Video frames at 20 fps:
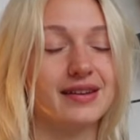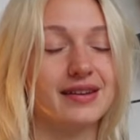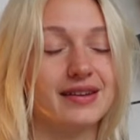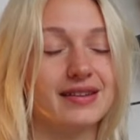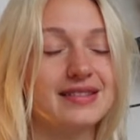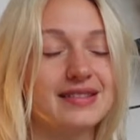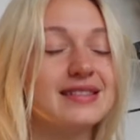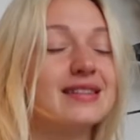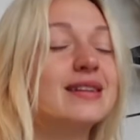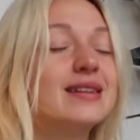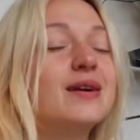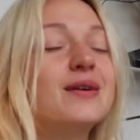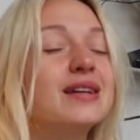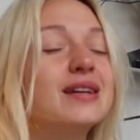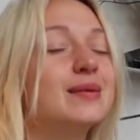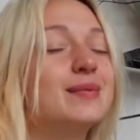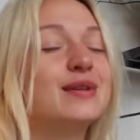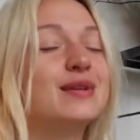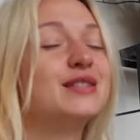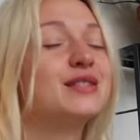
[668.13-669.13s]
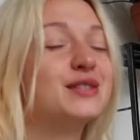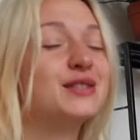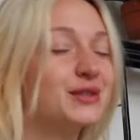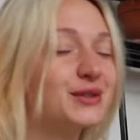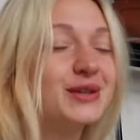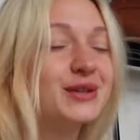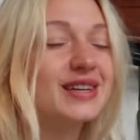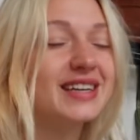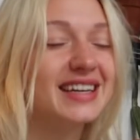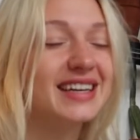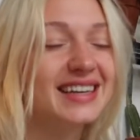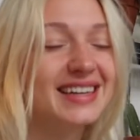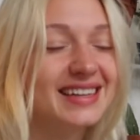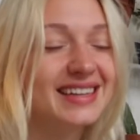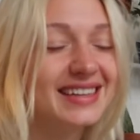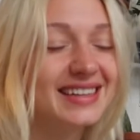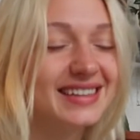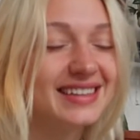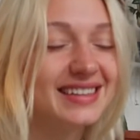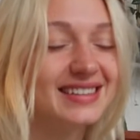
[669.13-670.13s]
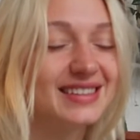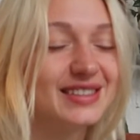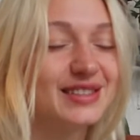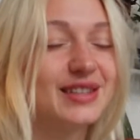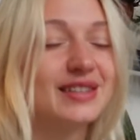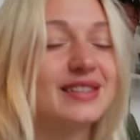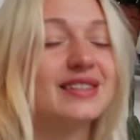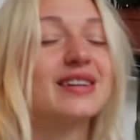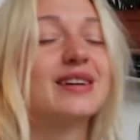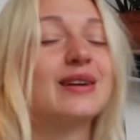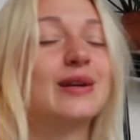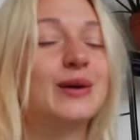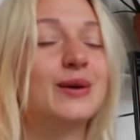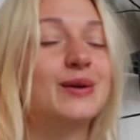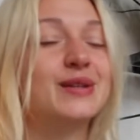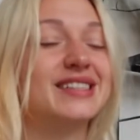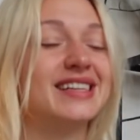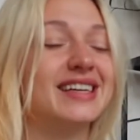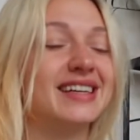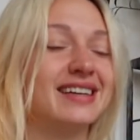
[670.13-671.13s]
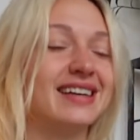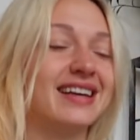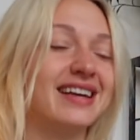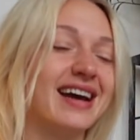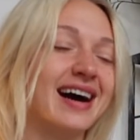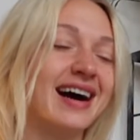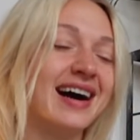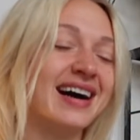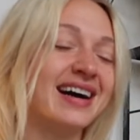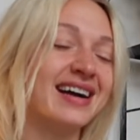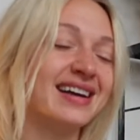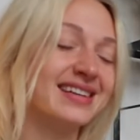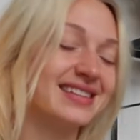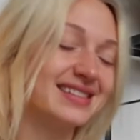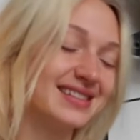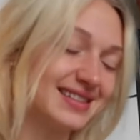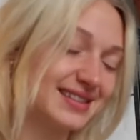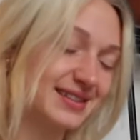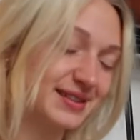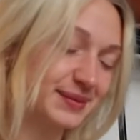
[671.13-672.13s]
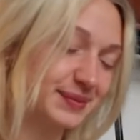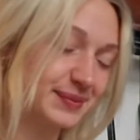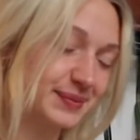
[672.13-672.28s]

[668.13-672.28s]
slowly but surely start closing the eyes.